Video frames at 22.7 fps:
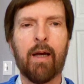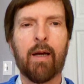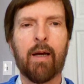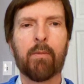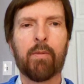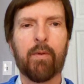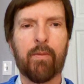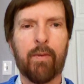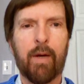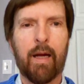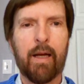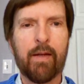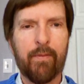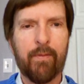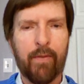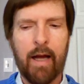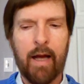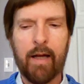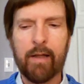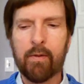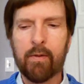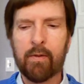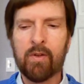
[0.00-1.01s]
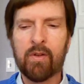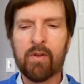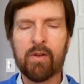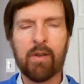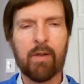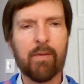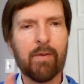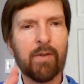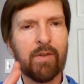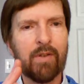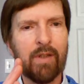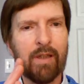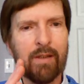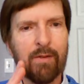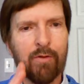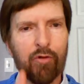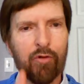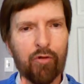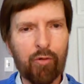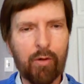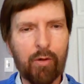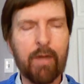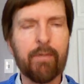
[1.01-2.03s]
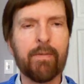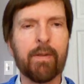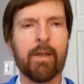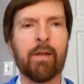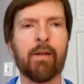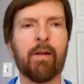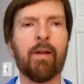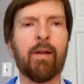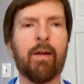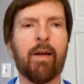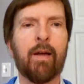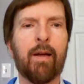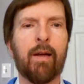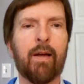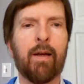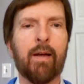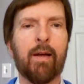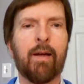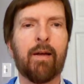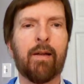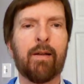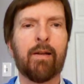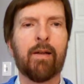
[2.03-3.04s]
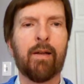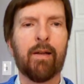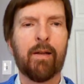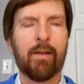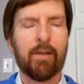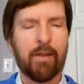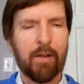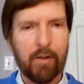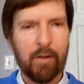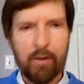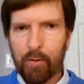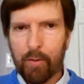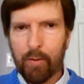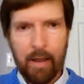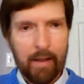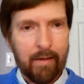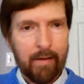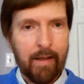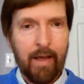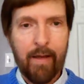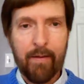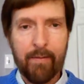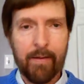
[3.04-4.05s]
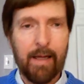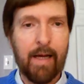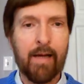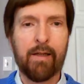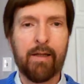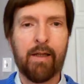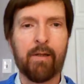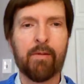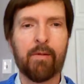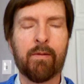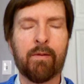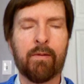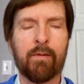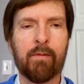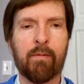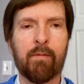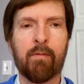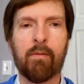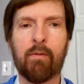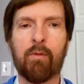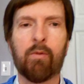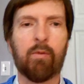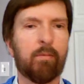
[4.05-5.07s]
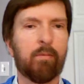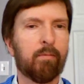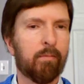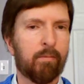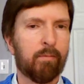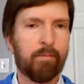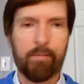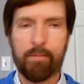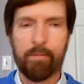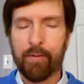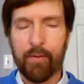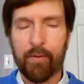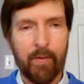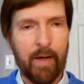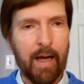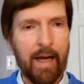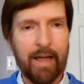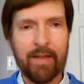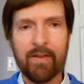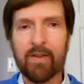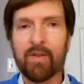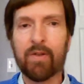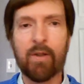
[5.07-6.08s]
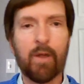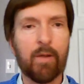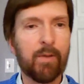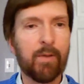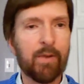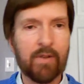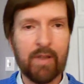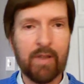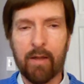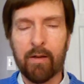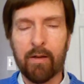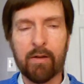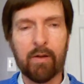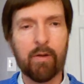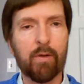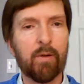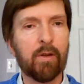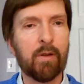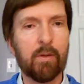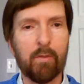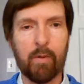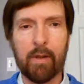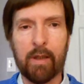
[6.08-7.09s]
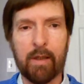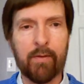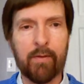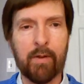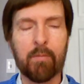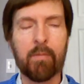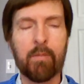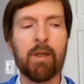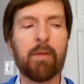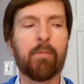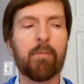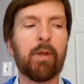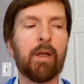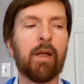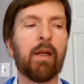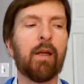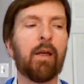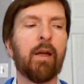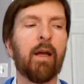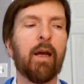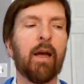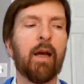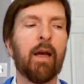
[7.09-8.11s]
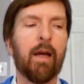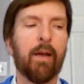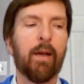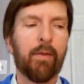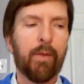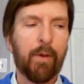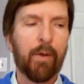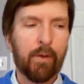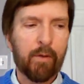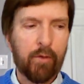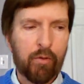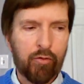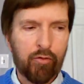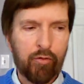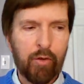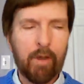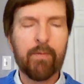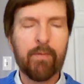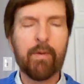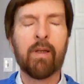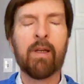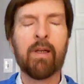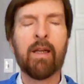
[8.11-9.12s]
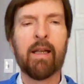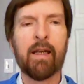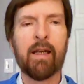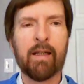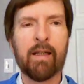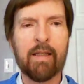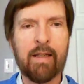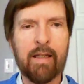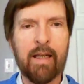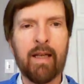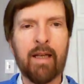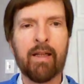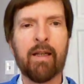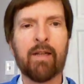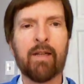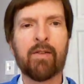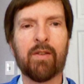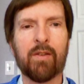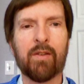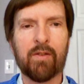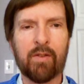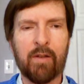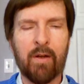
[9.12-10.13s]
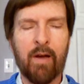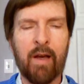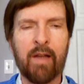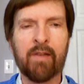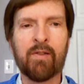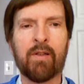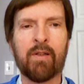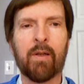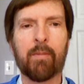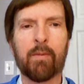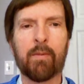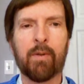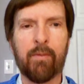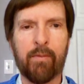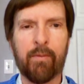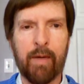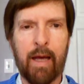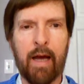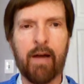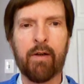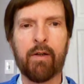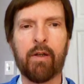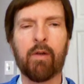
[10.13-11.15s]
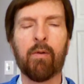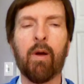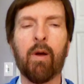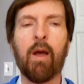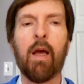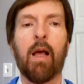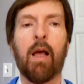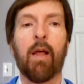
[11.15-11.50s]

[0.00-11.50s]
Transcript: Provide value and service. They're driven to create that value, provide a service, sell a good, whatever it might be. They're driven, and again, it's this concept of value.